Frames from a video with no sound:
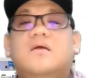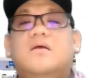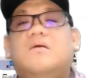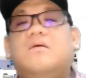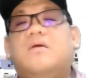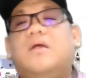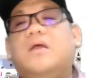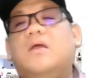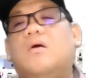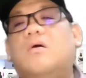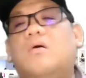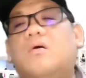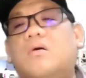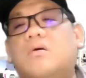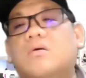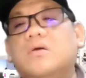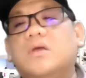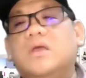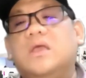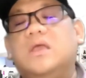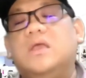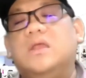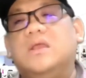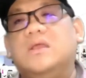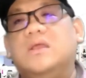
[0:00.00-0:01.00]
right? Or
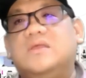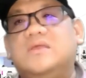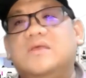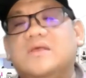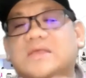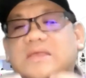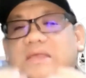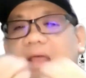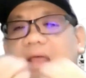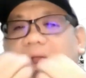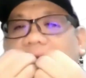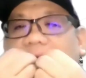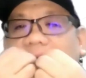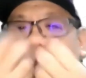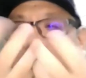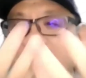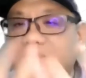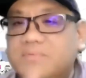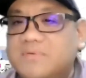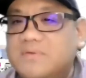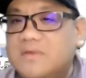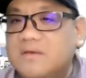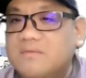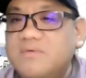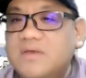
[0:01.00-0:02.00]
it is just
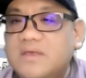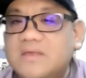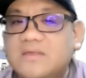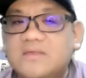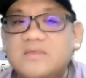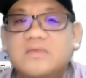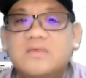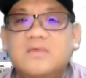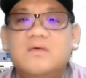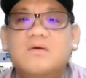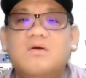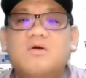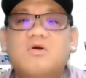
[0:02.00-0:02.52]
lip service.